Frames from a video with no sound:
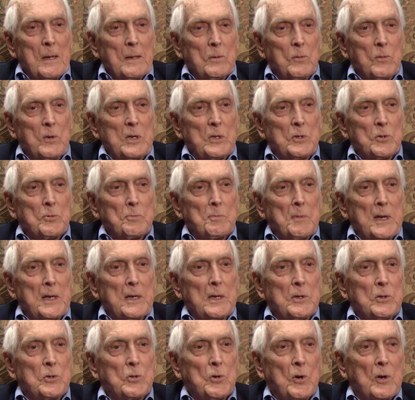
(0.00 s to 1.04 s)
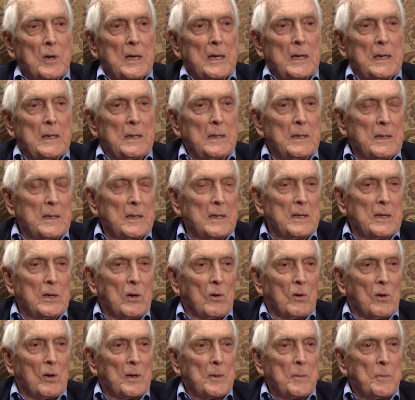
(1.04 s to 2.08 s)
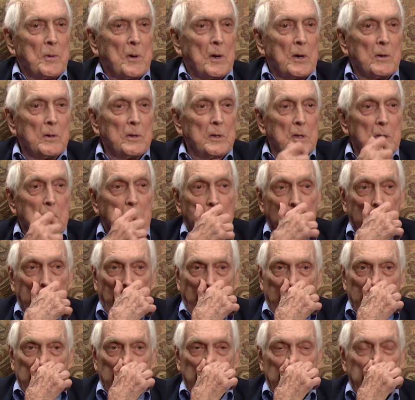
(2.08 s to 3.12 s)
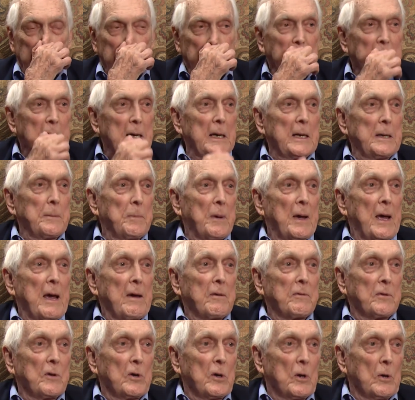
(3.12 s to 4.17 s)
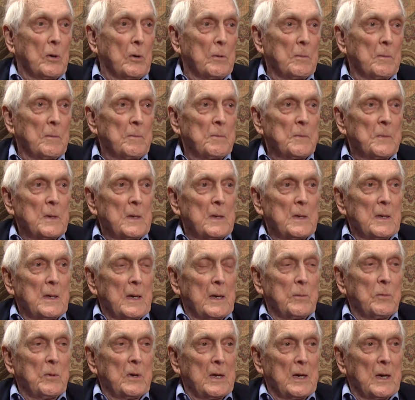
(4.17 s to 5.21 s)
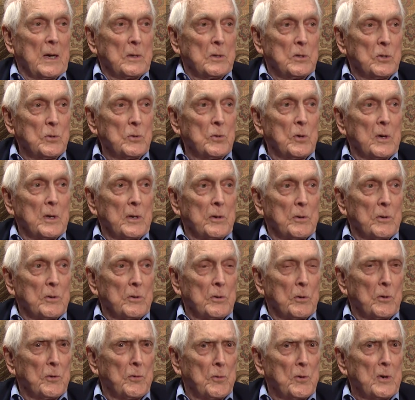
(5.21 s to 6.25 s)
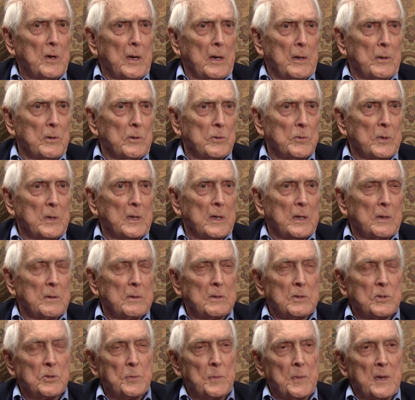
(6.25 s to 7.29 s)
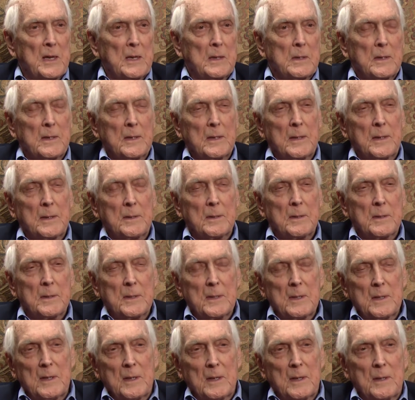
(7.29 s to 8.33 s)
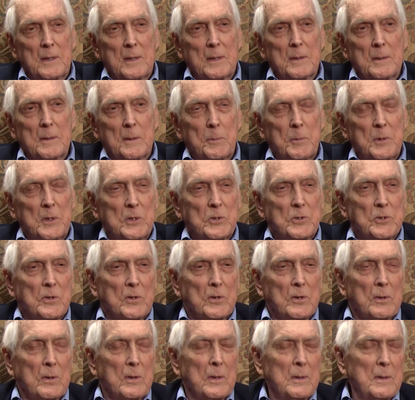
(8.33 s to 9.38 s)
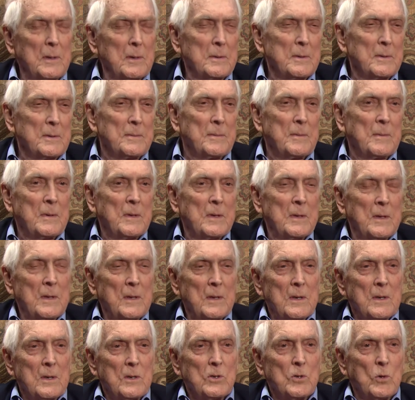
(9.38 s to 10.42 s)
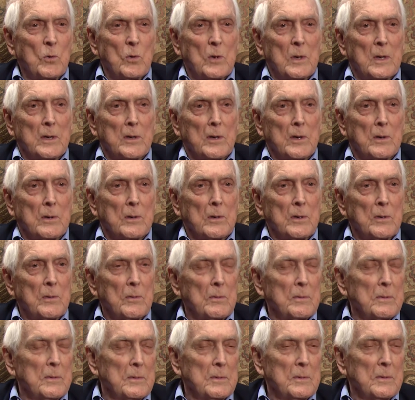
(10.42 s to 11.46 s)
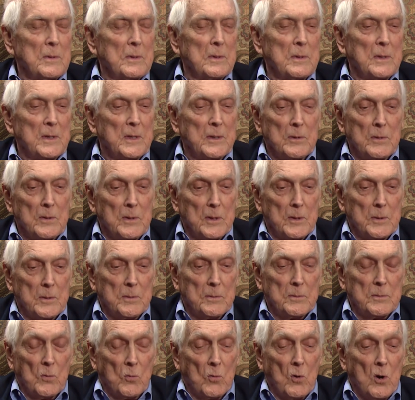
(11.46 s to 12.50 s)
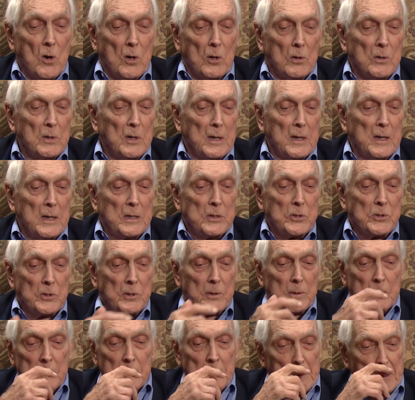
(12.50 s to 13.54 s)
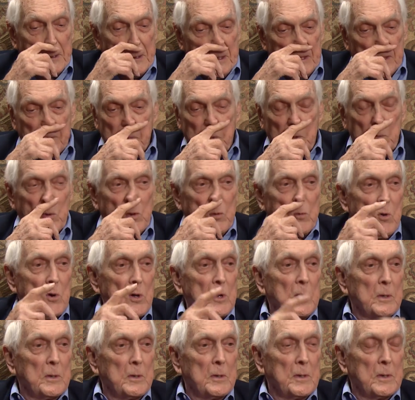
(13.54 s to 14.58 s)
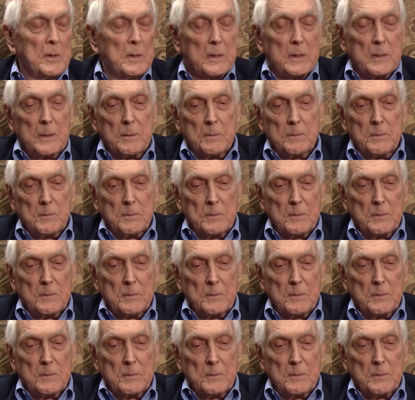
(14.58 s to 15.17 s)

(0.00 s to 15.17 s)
We made a trade in the early part of the year to get Andy Pafko and we got two others or three others. We got Smith and uh, a pitcher, Terwilliger and and uh, Walker a catcher, but we wanted uh,